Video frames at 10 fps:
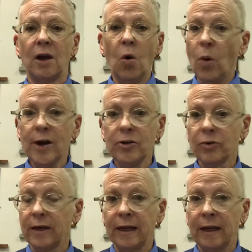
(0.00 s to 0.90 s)

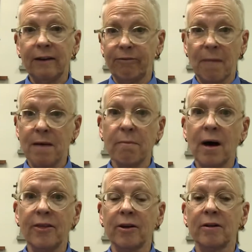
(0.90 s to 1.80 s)
wondering if my
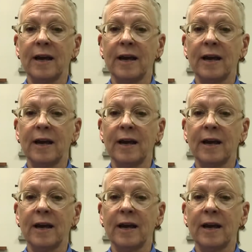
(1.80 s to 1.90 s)
mother